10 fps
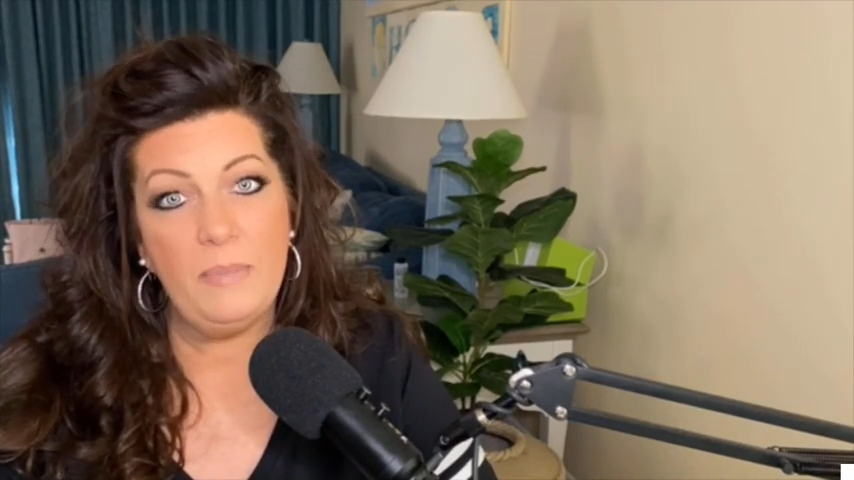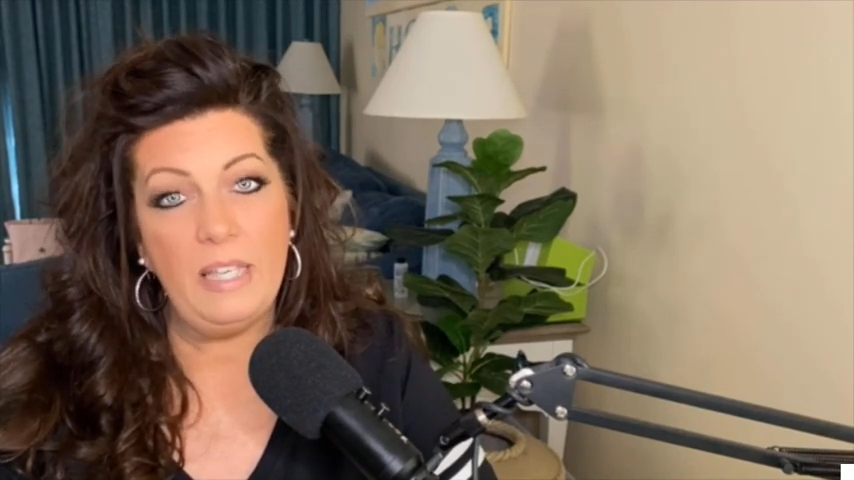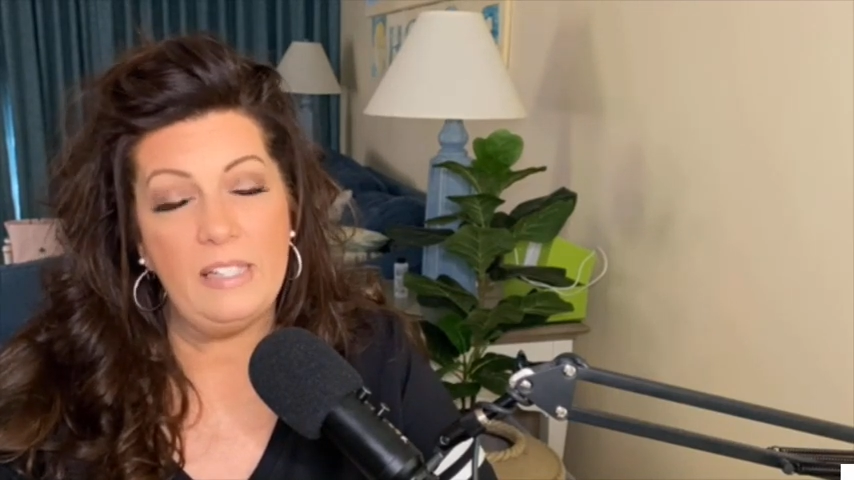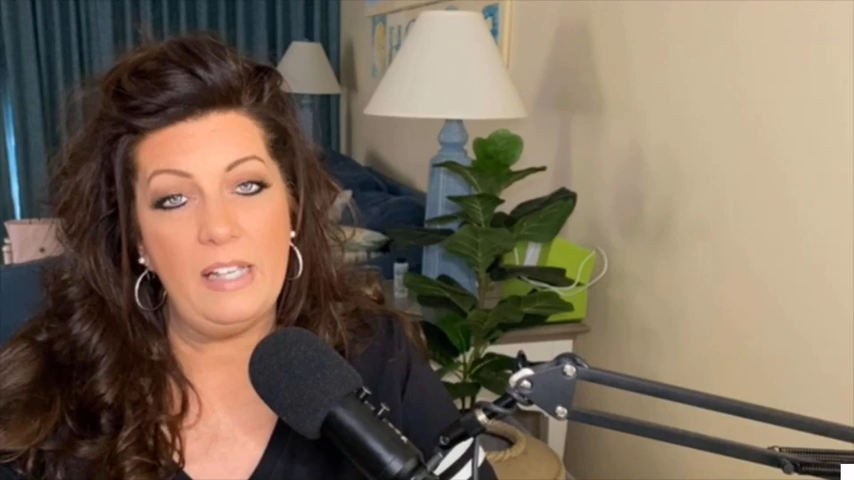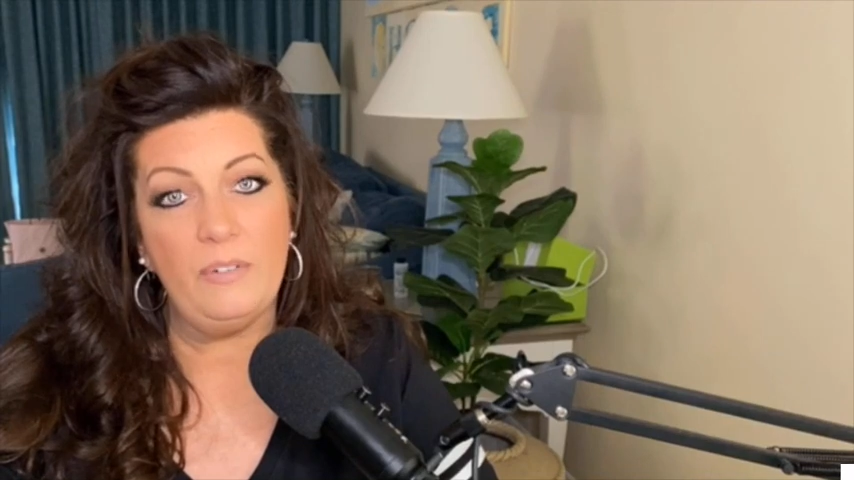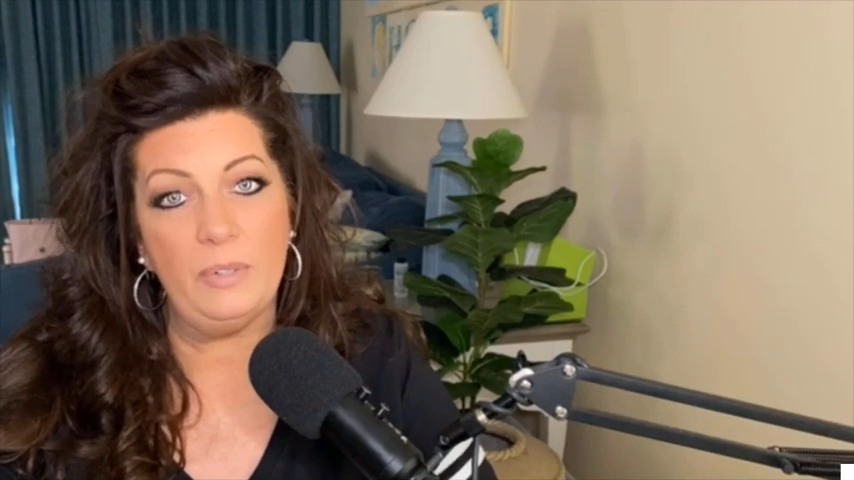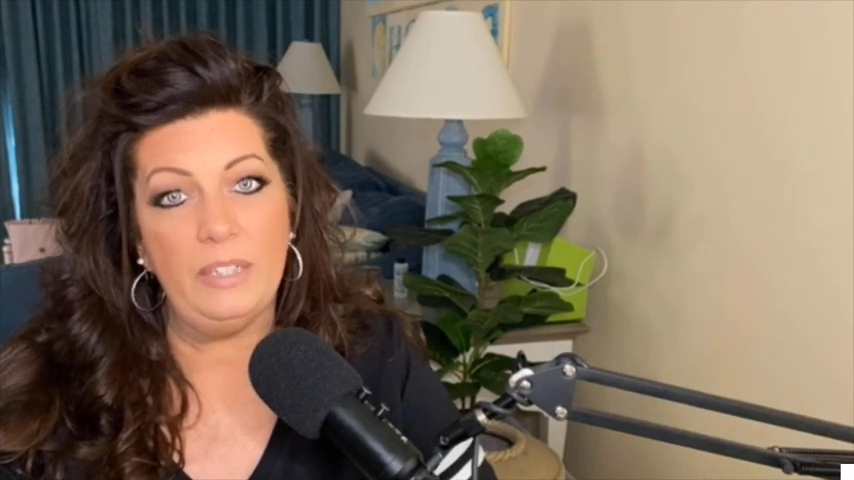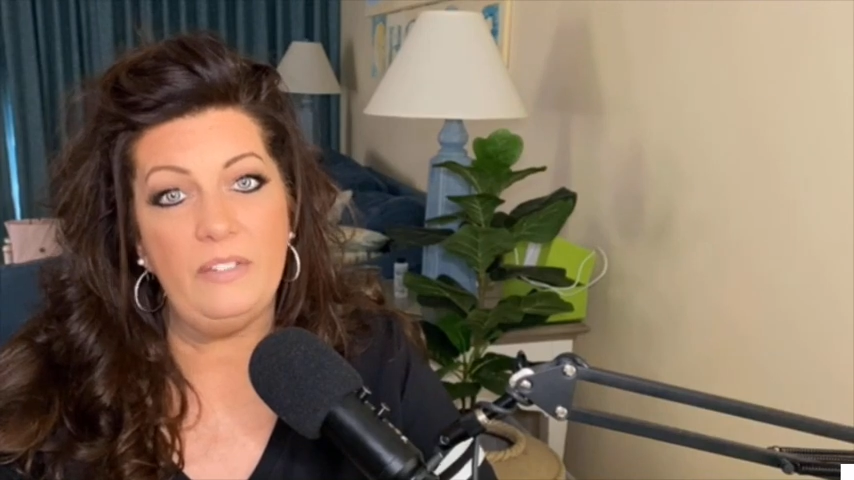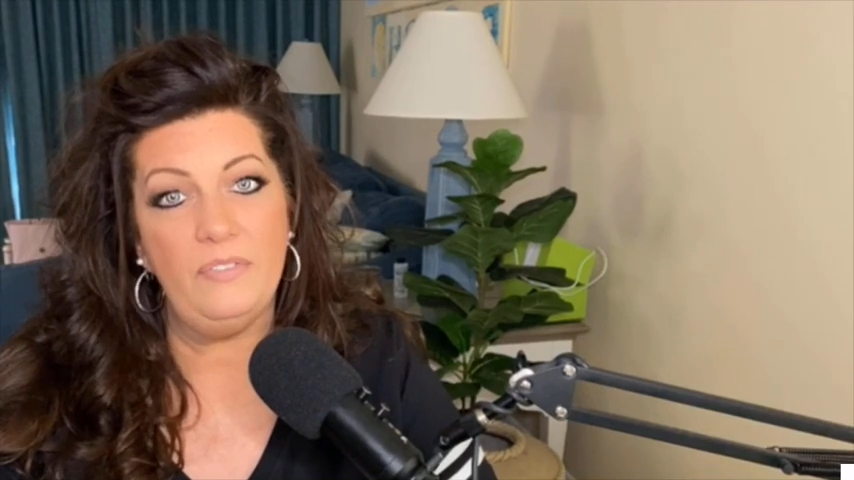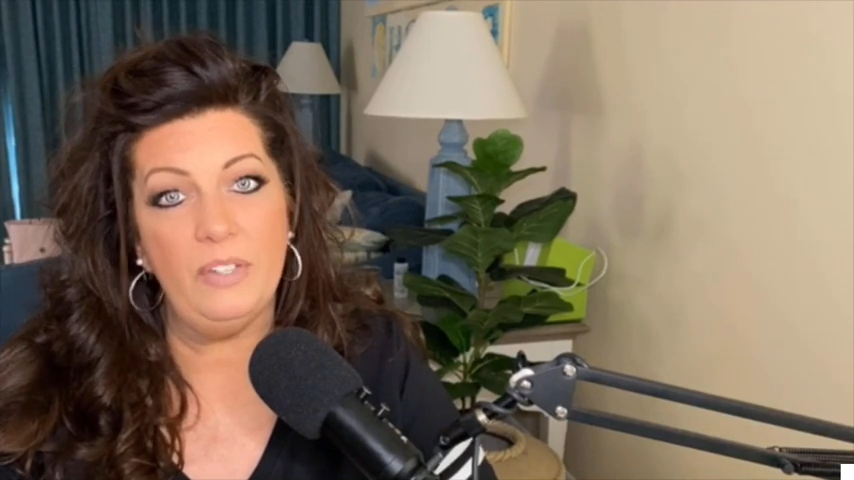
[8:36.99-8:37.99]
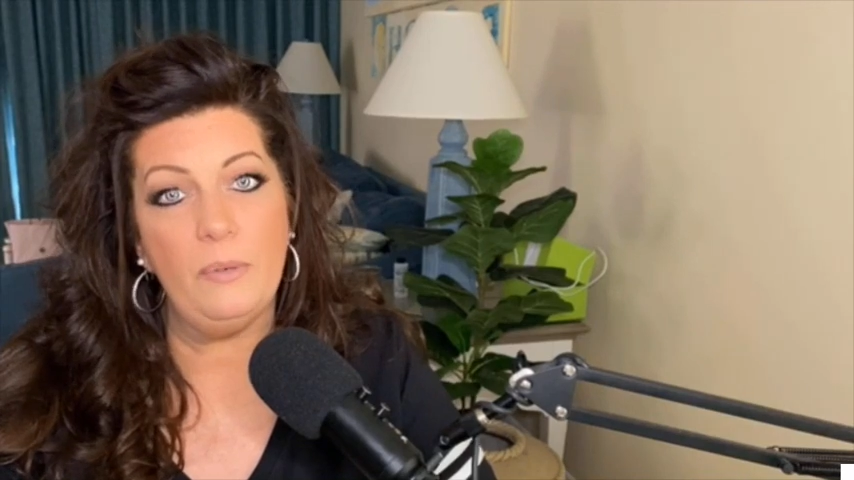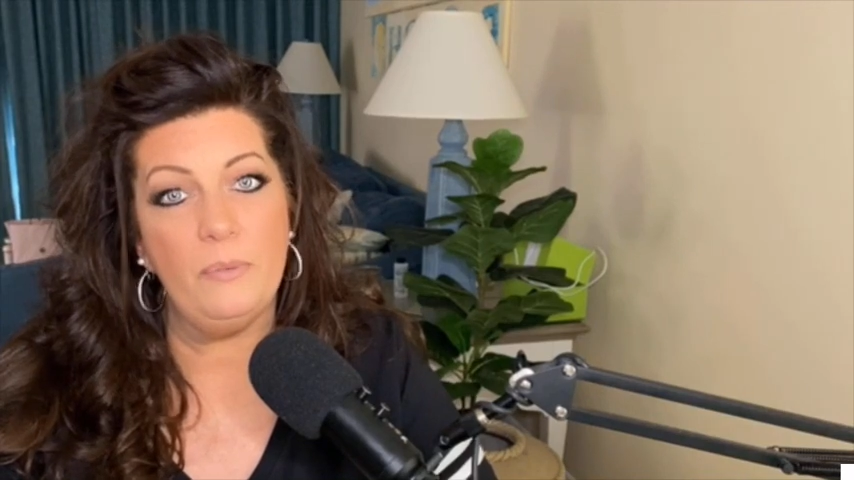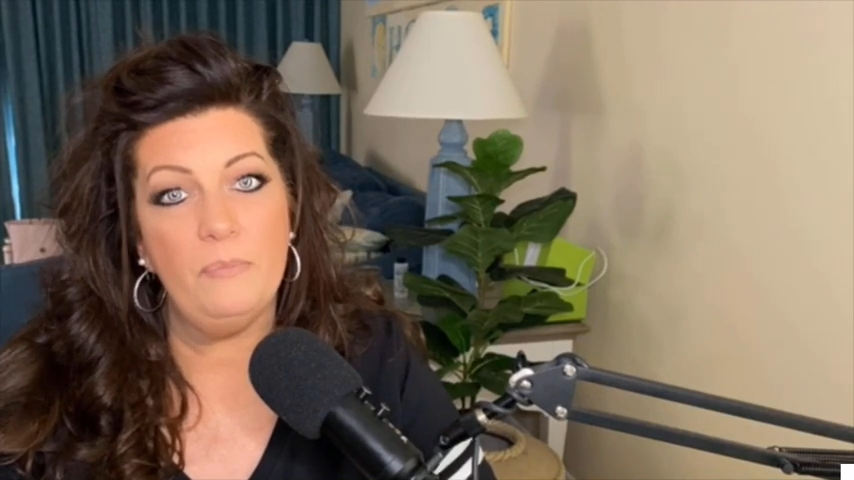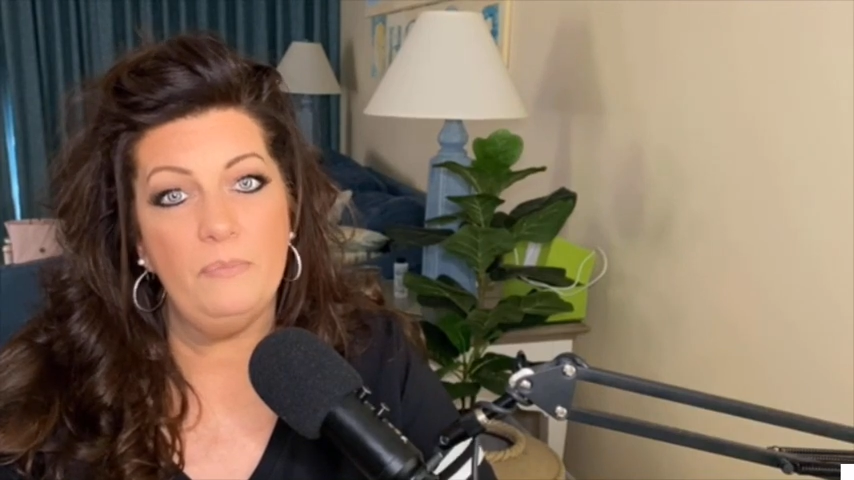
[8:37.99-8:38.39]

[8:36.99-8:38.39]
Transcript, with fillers: because I really feel